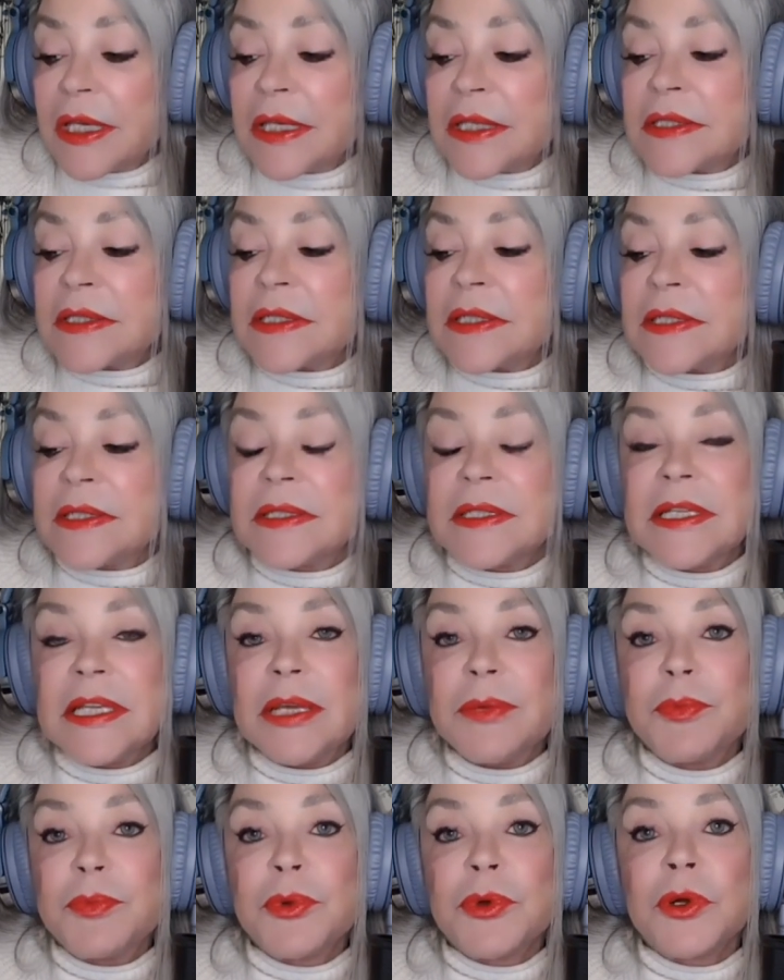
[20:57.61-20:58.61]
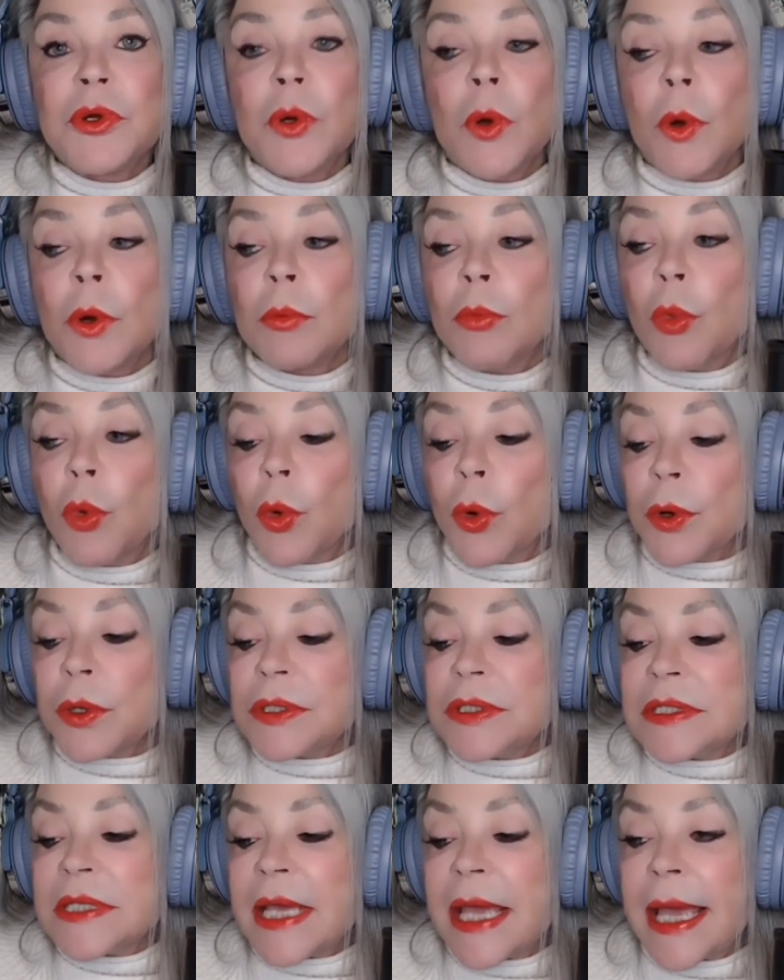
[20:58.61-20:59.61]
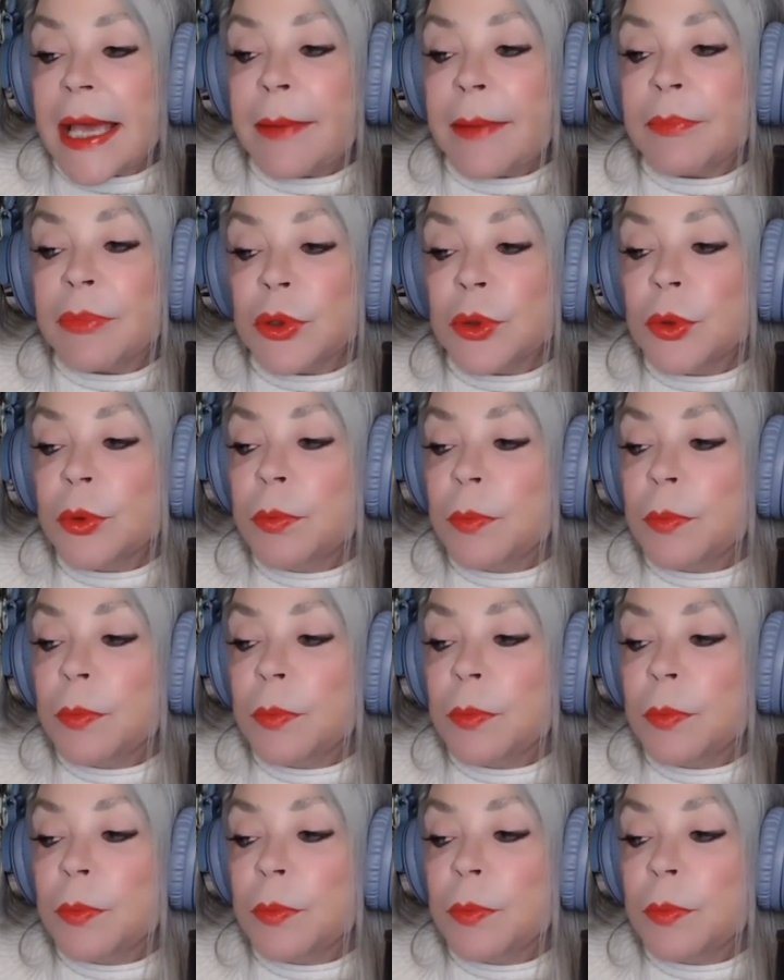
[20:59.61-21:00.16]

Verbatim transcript: into deeper or more taboo